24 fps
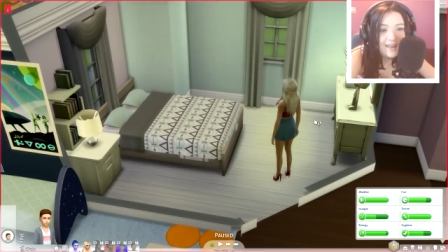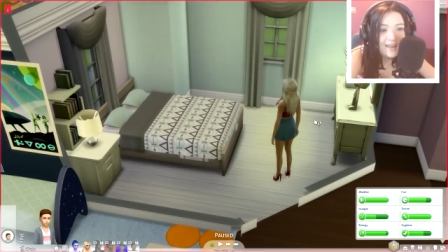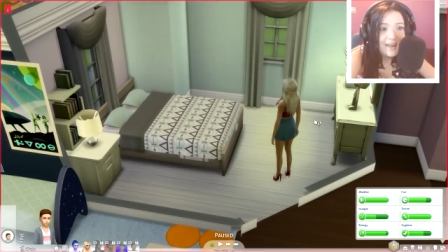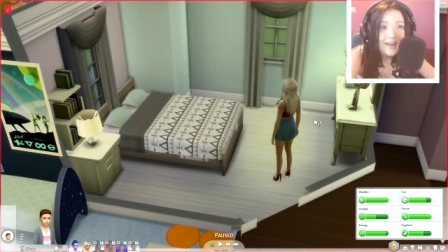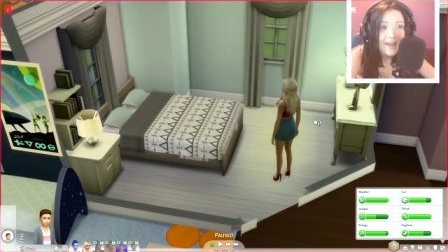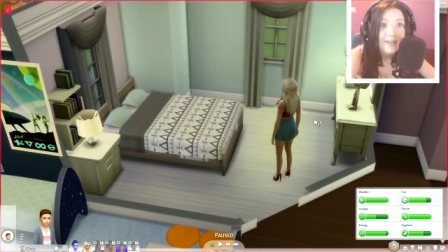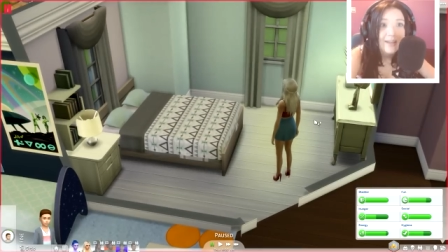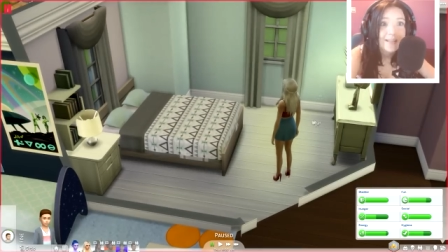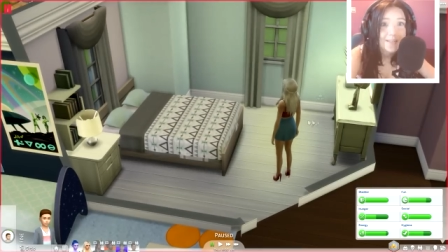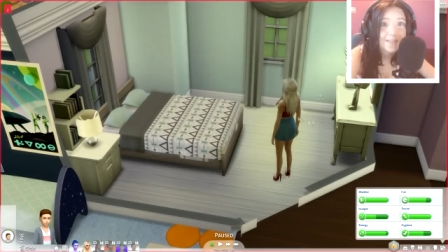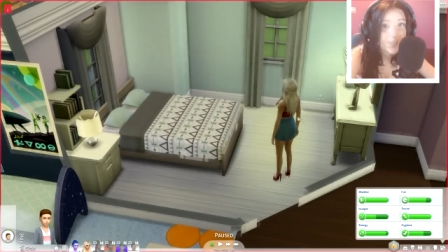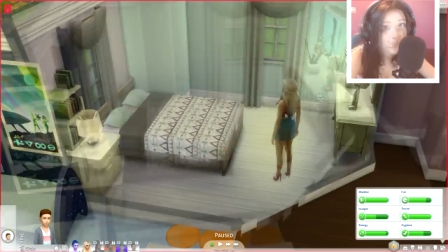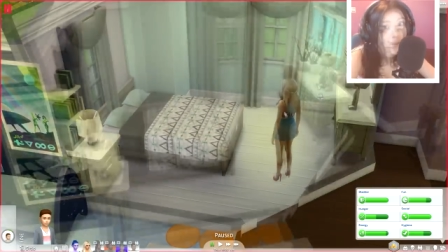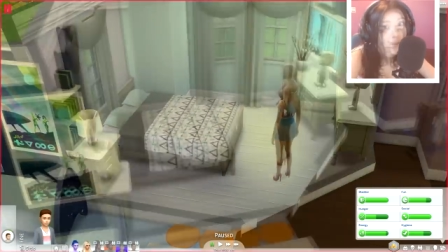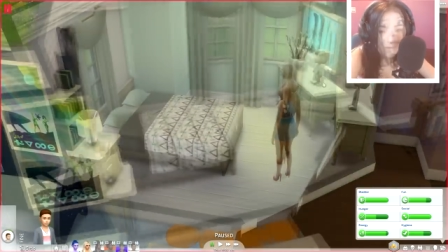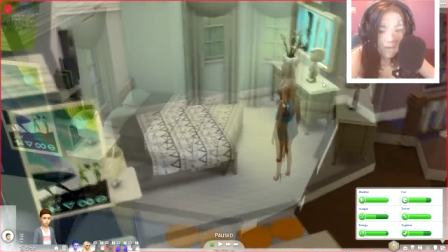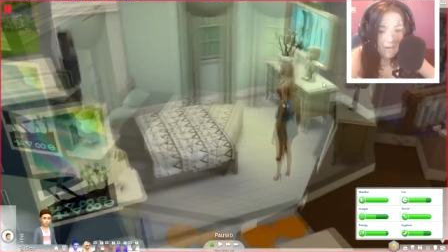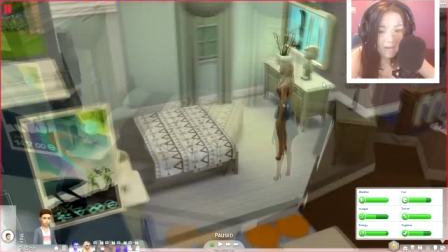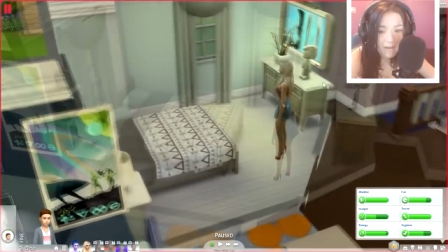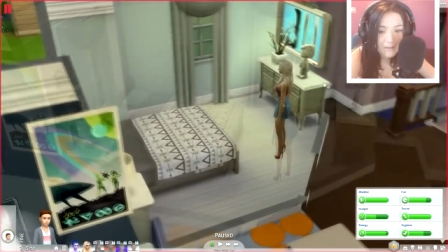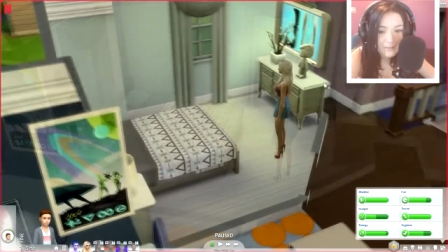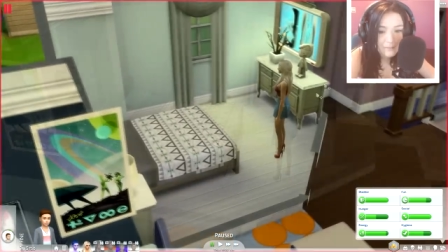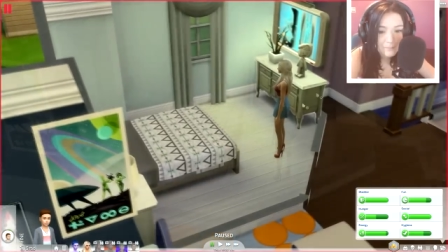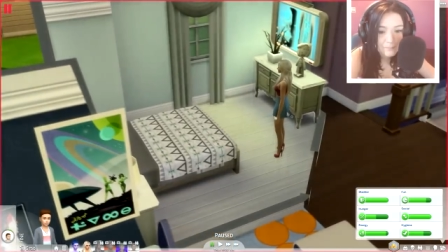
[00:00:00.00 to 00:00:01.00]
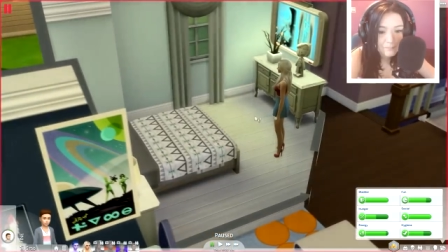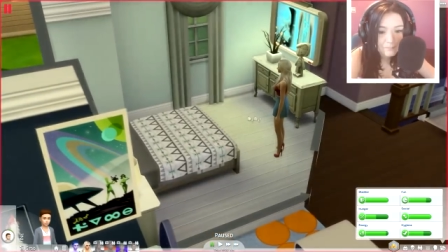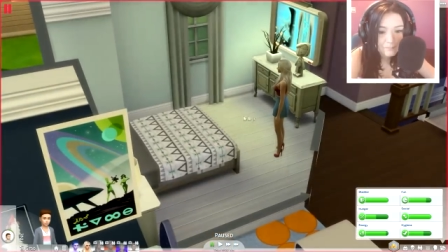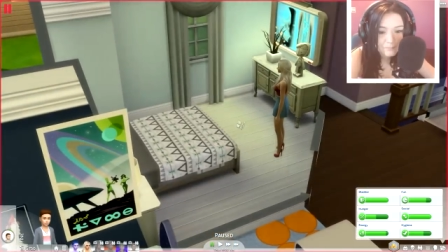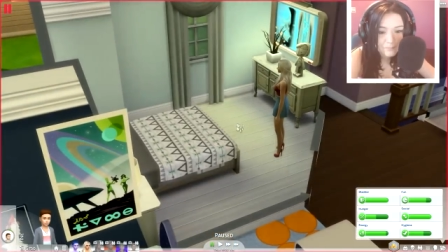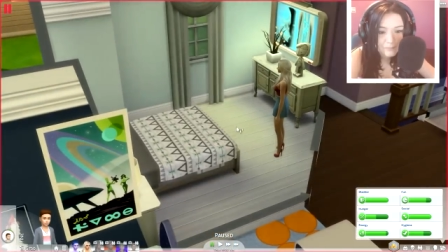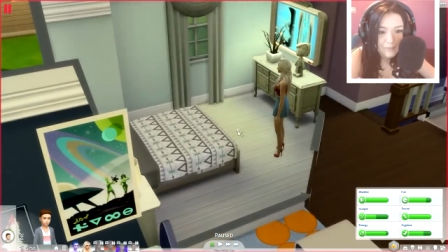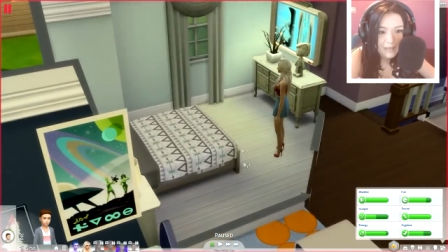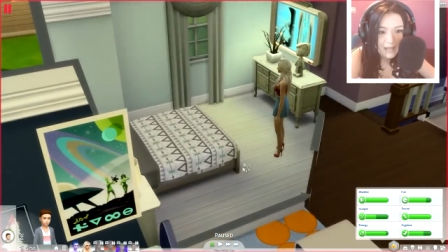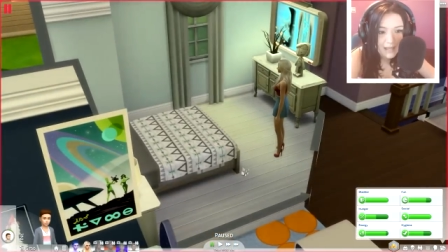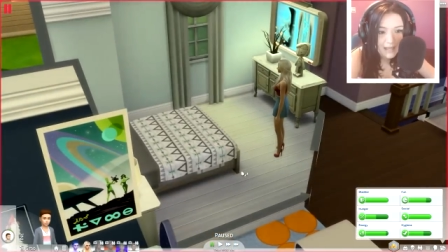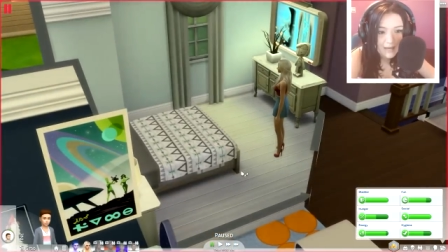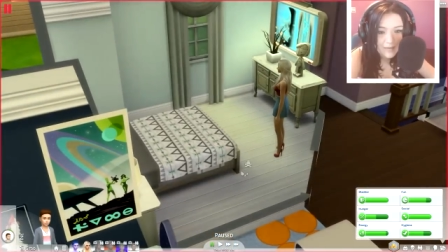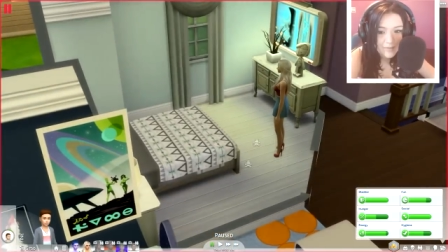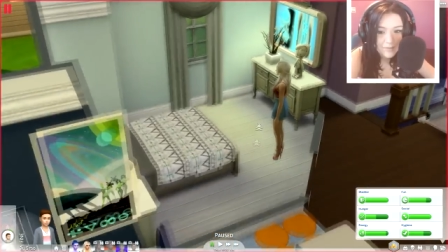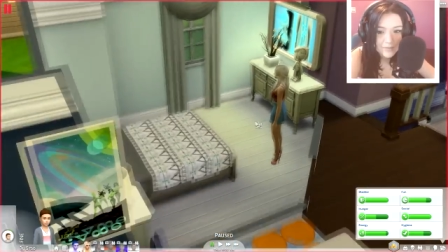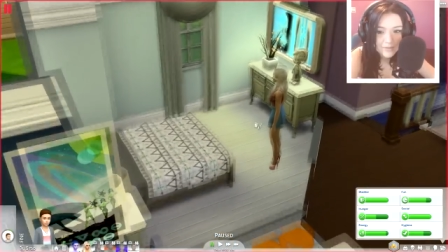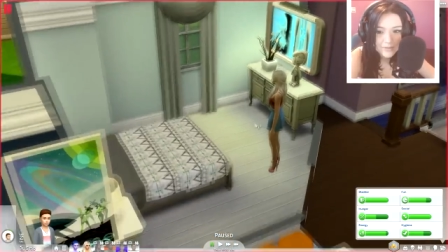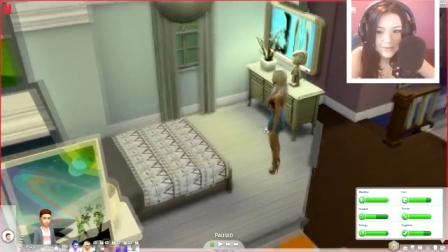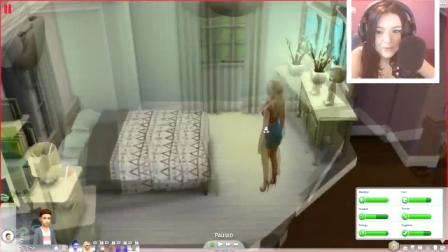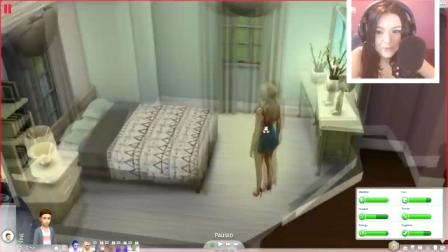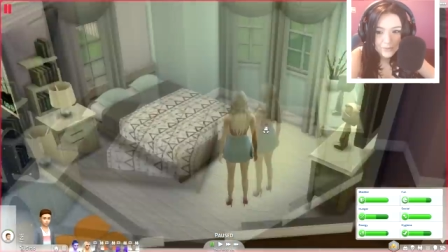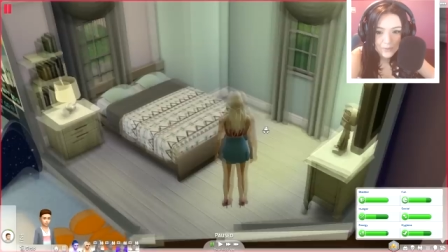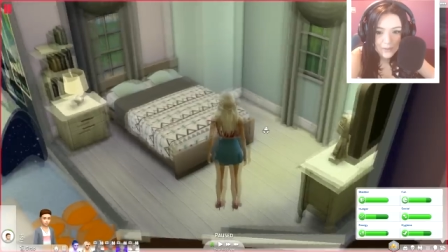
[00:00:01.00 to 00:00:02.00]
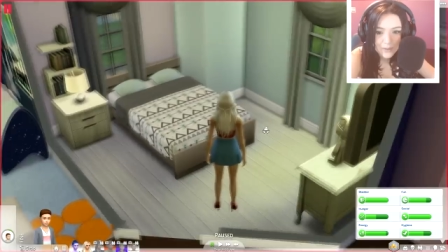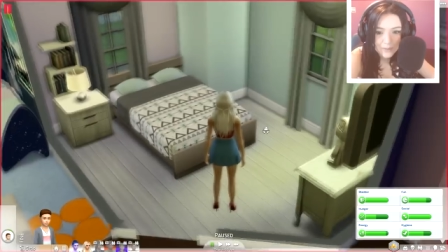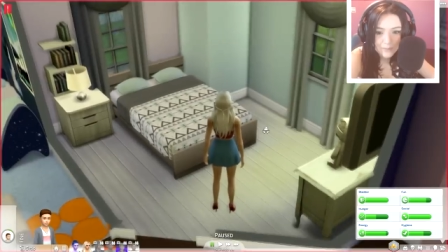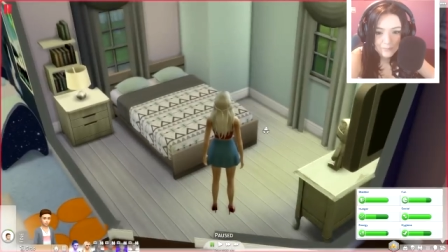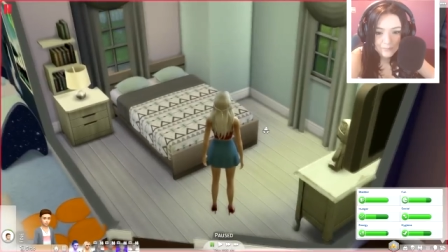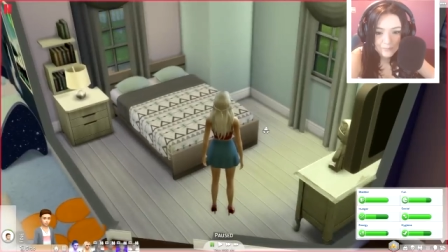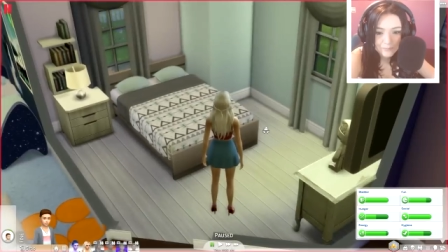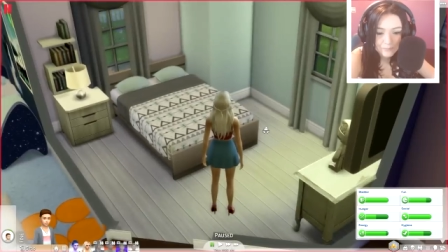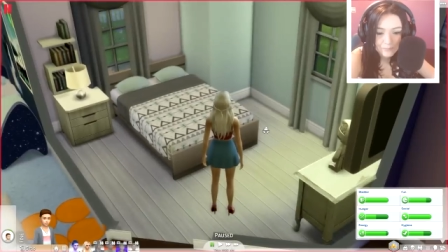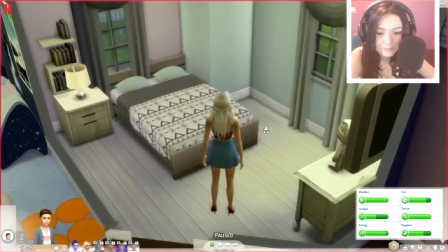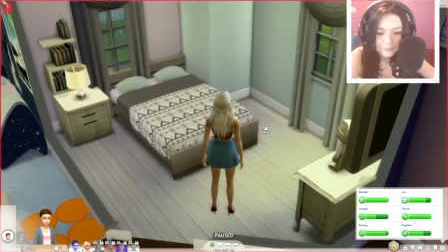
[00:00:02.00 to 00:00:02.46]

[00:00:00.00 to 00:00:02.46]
And so, he's a papa. Um, I gave him his own room.